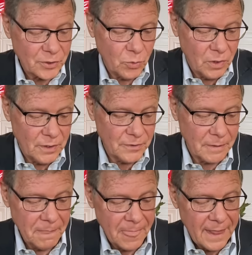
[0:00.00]
was
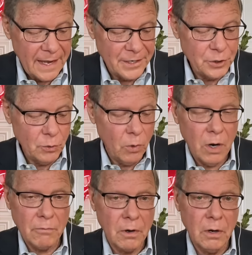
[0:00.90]
that, and as you
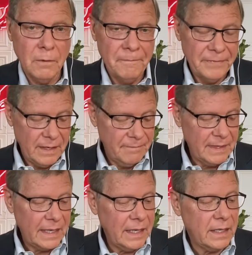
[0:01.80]
wrote,
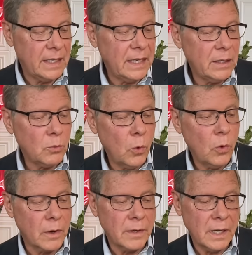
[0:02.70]
it it
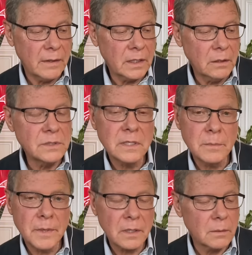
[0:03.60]
warned uh, the closing of the
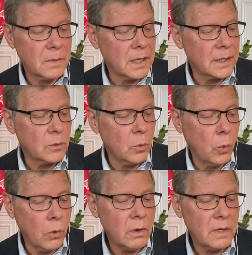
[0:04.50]
American mind
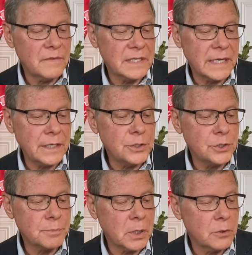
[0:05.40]
warned of the
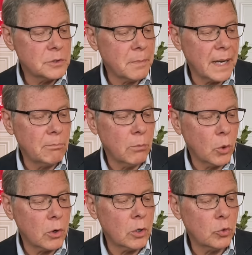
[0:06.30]
dangers posed by
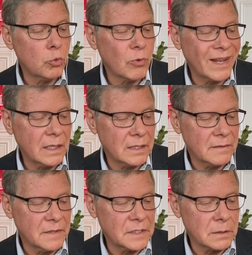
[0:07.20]
moral
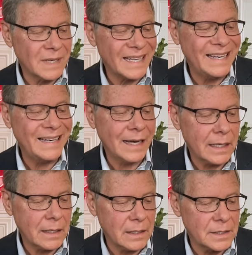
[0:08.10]
relativism and
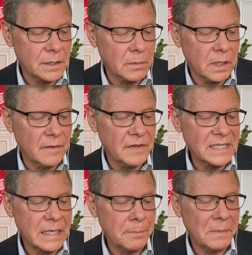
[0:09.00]
nihilism of
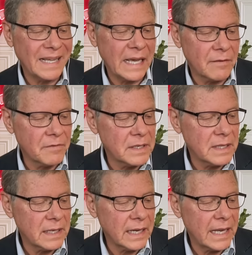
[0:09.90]
accepting everything and